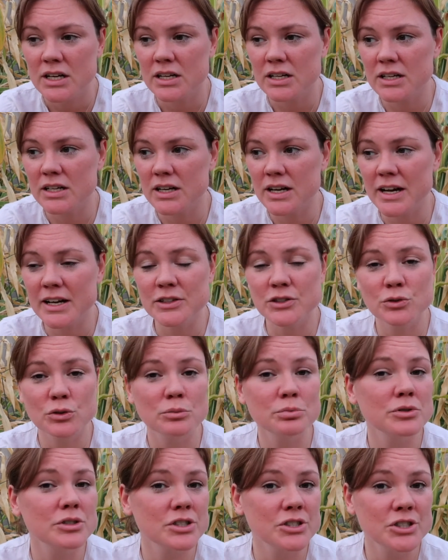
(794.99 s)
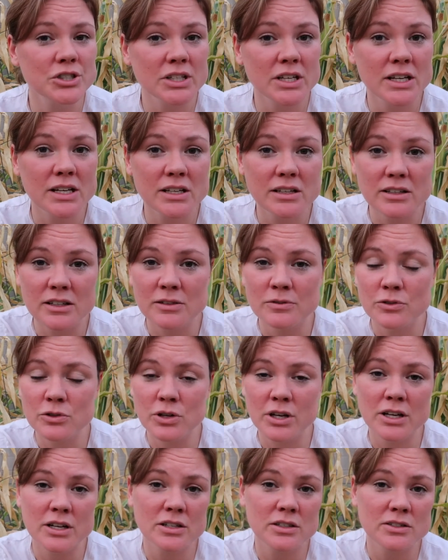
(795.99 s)
Uh, I do appreciate if you
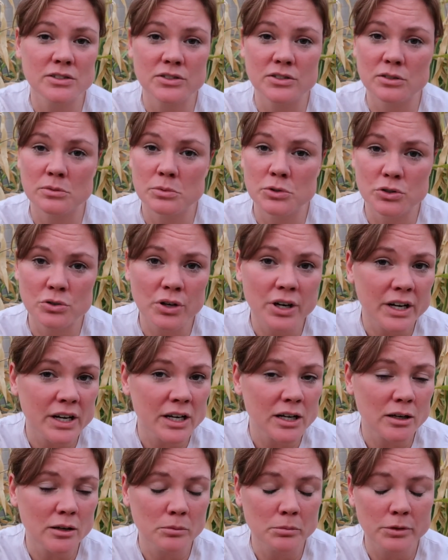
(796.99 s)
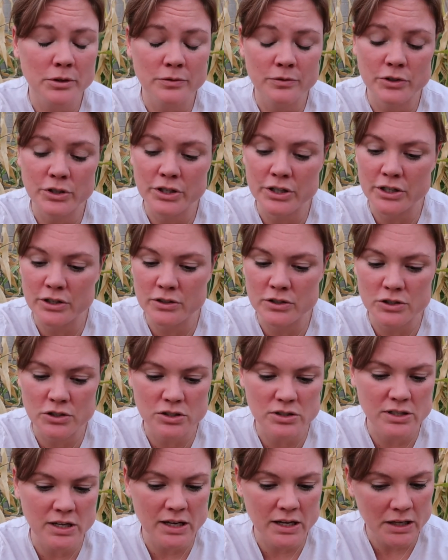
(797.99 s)
guys subscribe, if you're here to
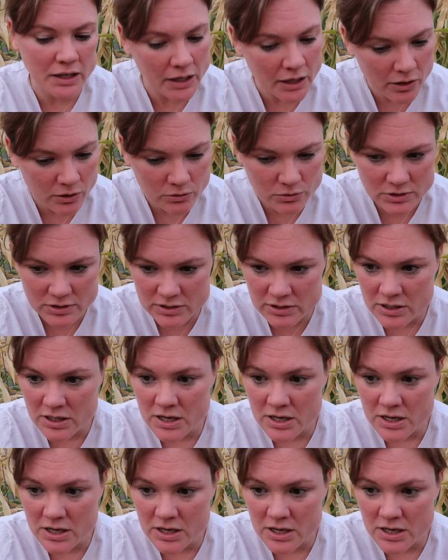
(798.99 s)
just hang out.